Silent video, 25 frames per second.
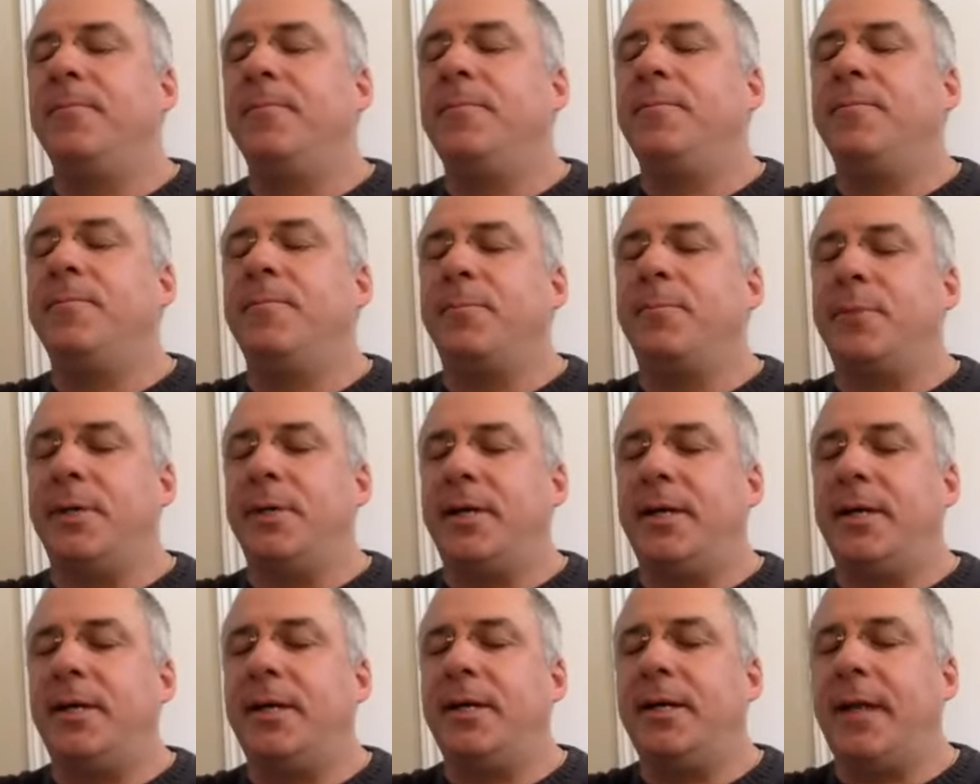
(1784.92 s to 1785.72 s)

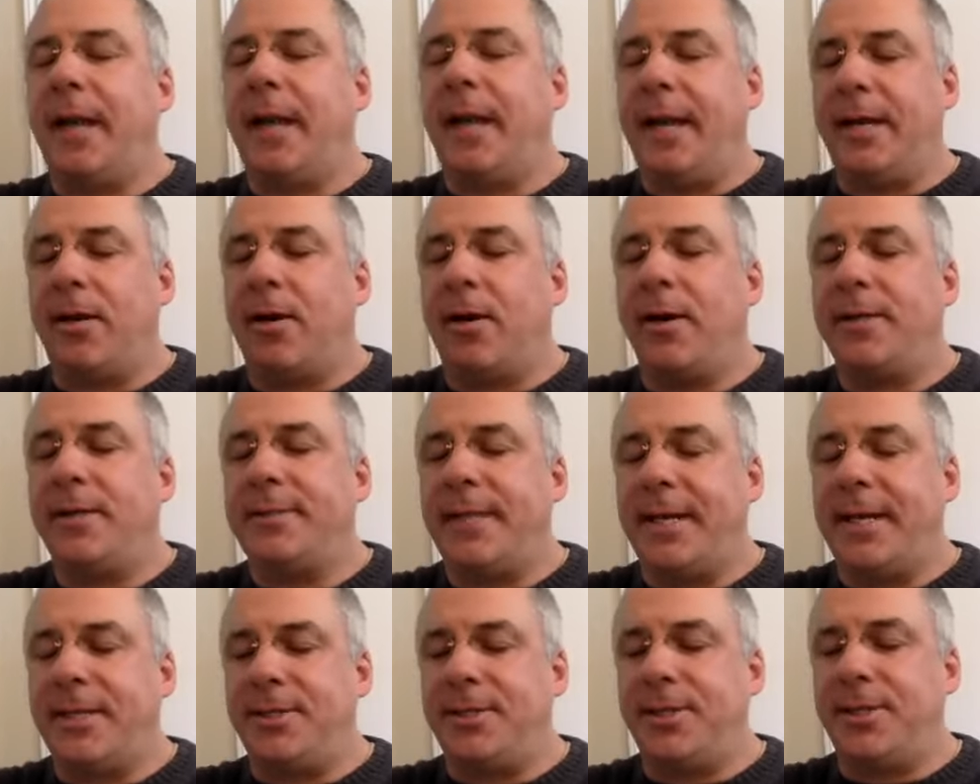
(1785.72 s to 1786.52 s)
Buddha and our
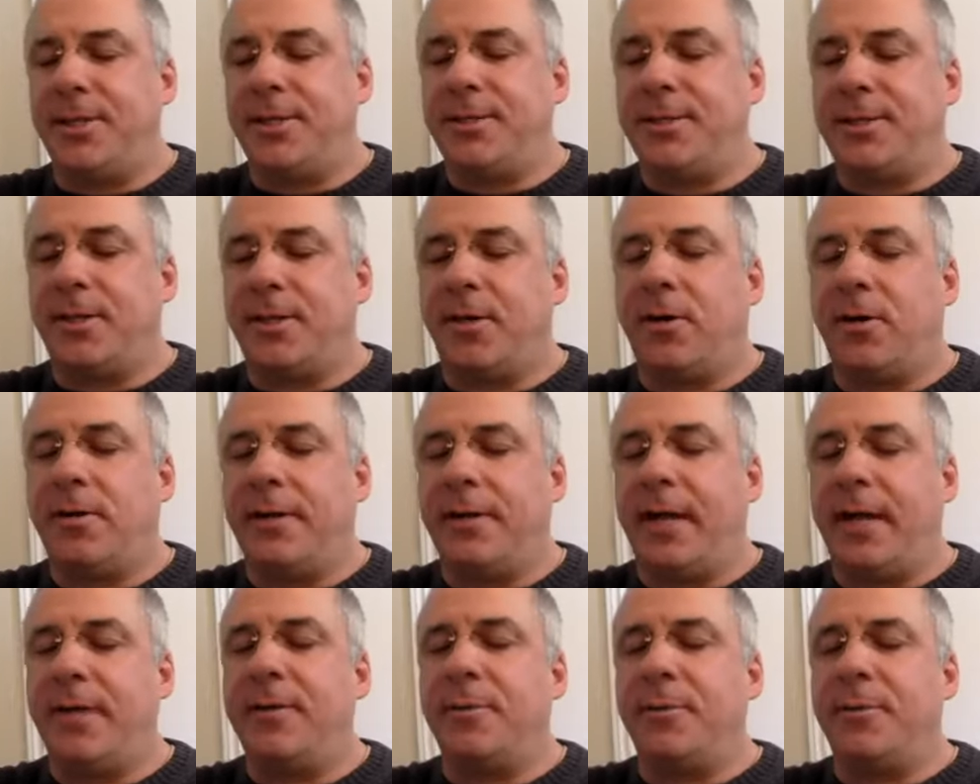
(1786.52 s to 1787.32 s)
teachers and all
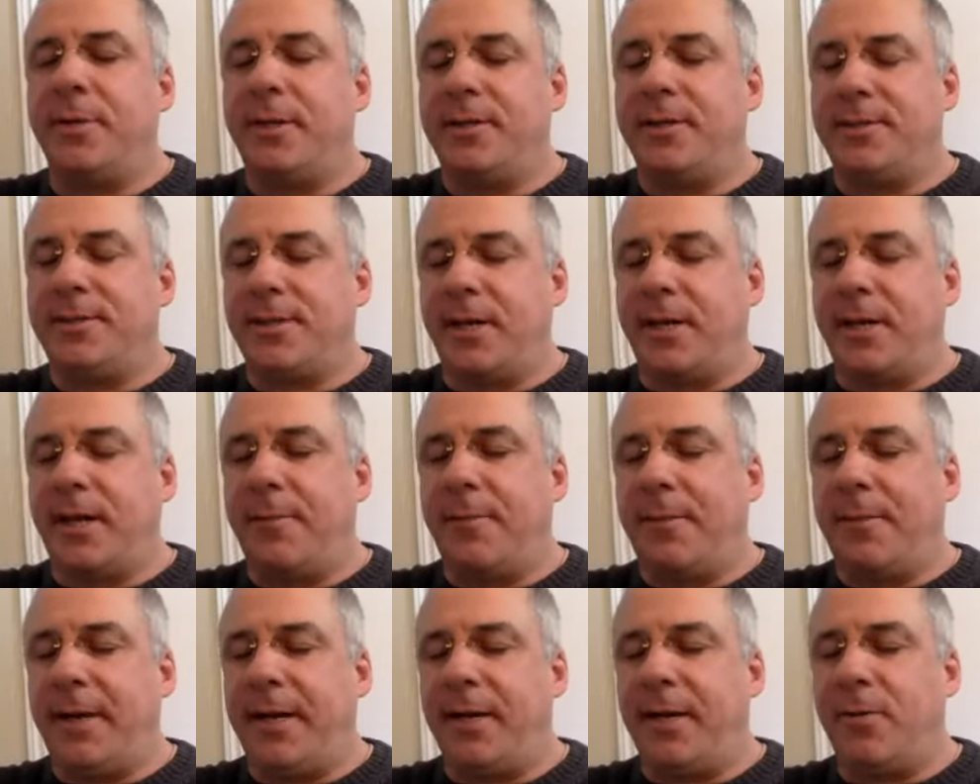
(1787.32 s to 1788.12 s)
the other Buddhas are
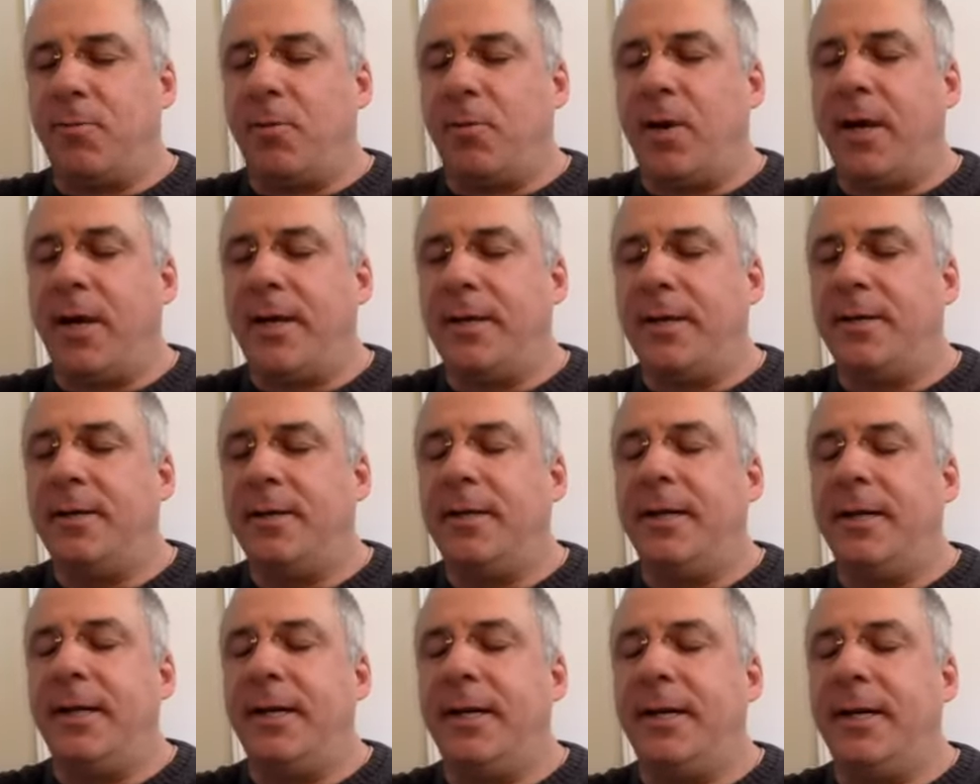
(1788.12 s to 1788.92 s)
coming in one
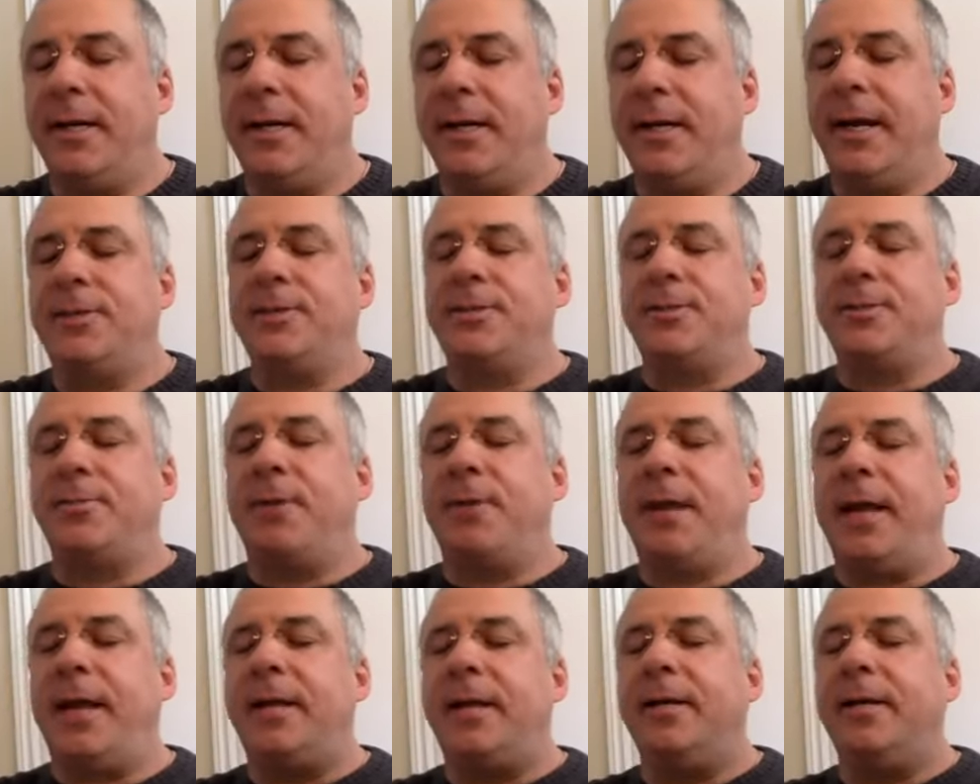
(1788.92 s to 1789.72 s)

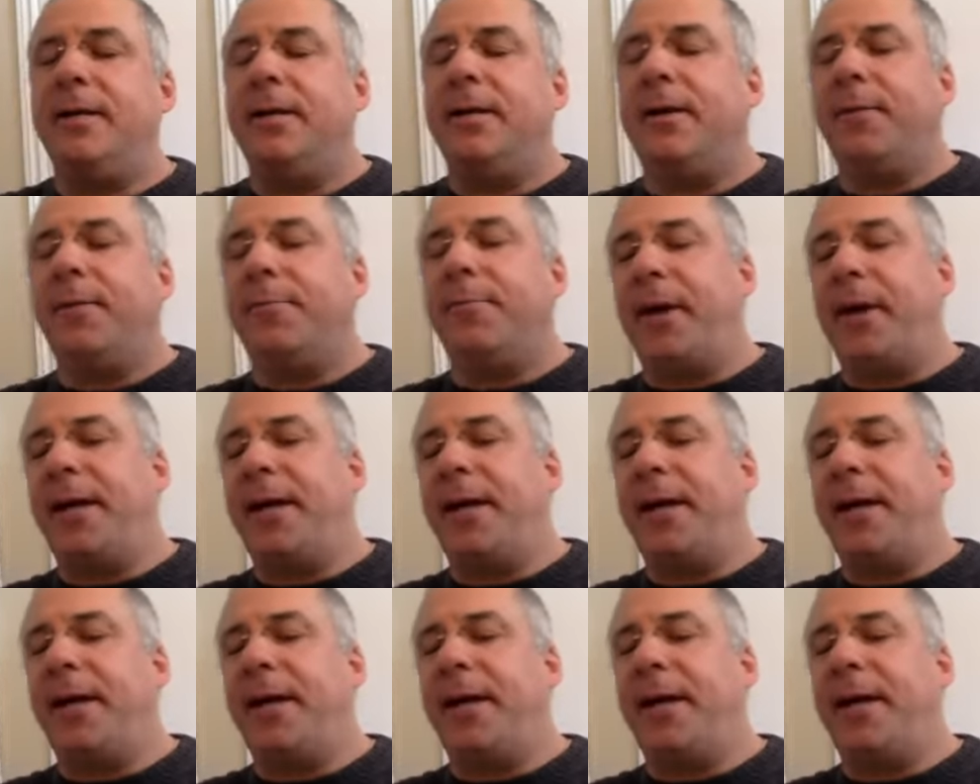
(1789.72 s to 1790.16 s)
entranceway.